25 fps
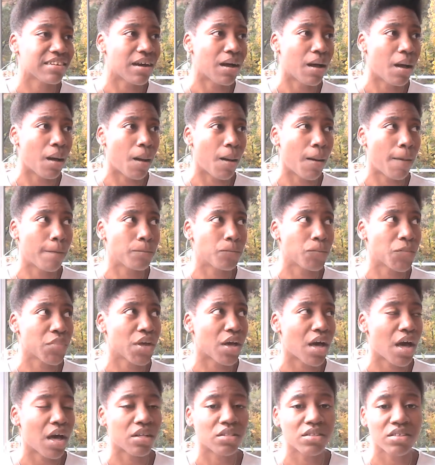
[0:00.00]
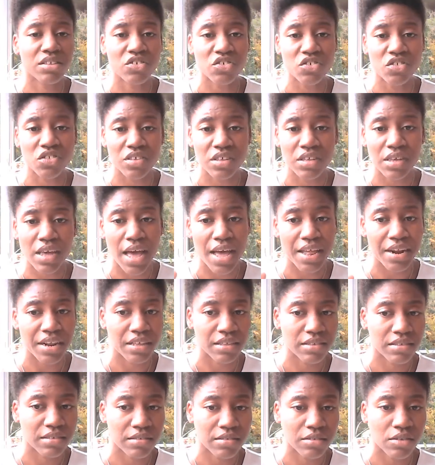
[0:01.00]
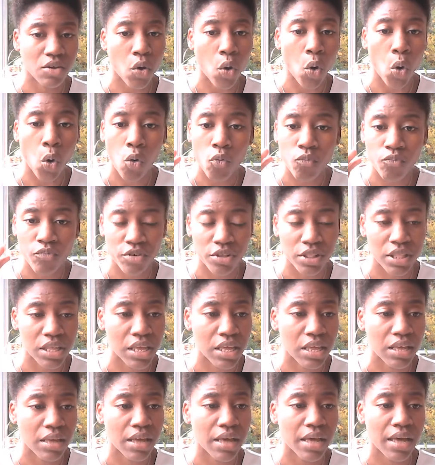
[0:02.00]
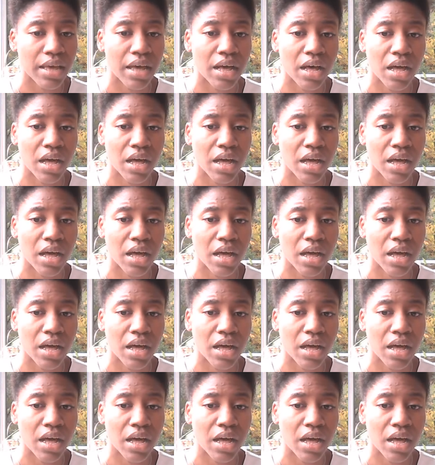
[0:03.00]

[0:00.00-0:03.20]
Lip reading: I'll just kind of hopefully